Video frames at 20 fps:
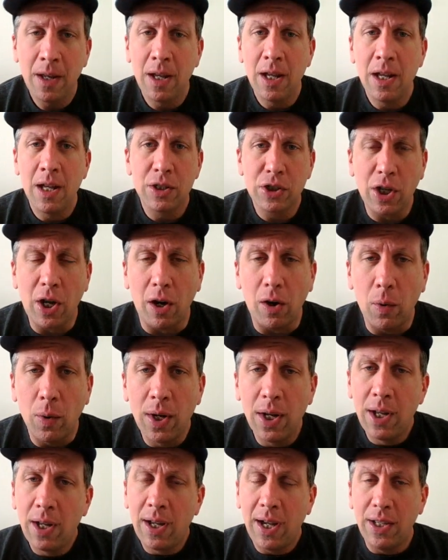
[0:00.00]
So,
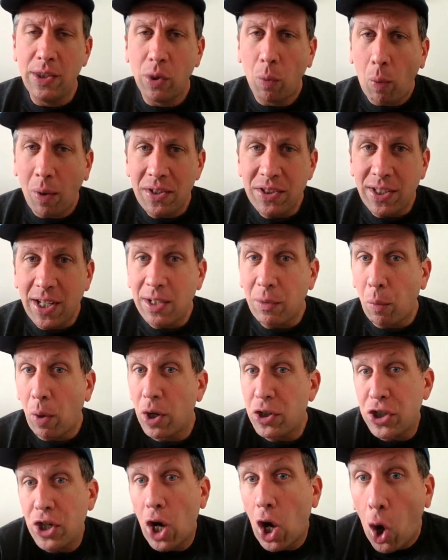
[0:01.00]
in the one state where
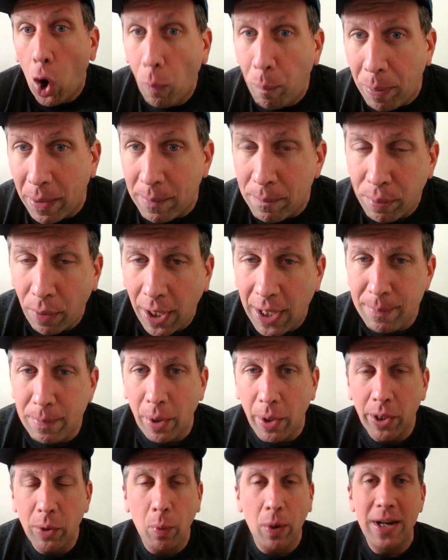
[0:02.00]
it's an open
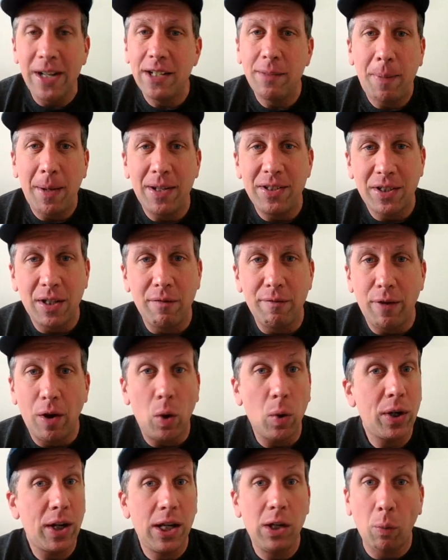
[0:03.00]
primary, where independents can
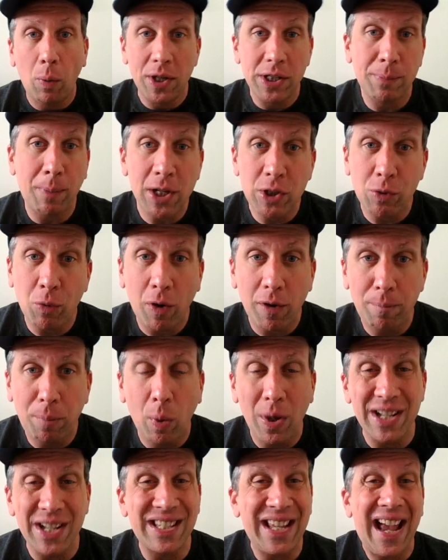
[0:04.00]
vote, he wins by 12
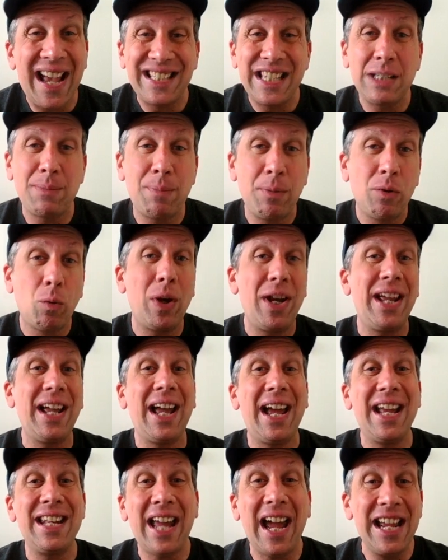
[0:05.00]
points, as he's been
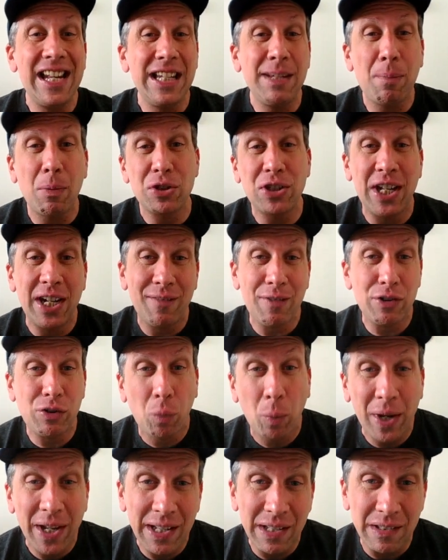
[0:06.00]
winning. 90% of his
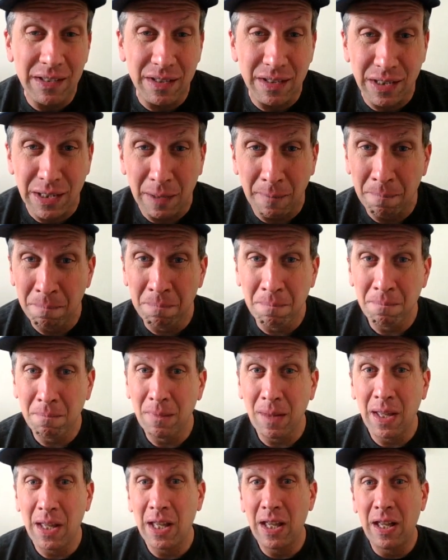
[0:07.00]
wins
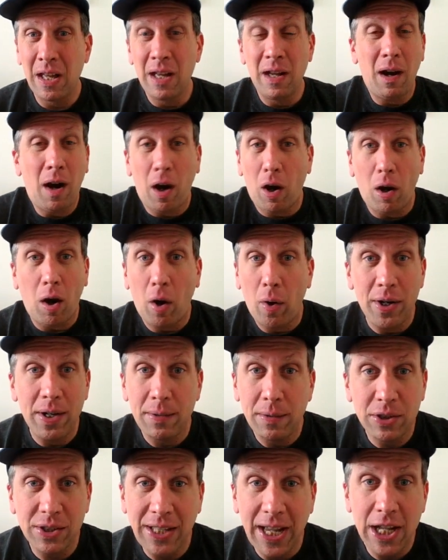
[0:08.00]
are
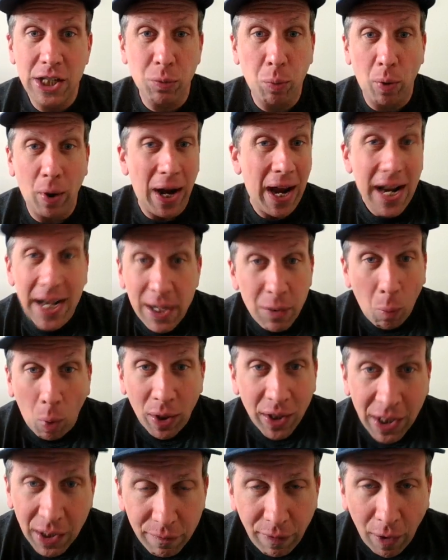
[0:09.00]
in states where
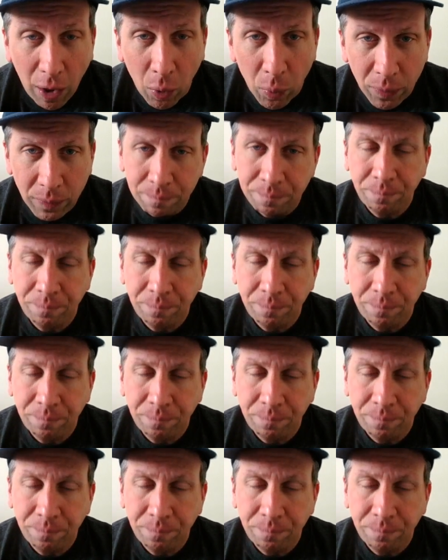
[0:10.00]
anyone can vote.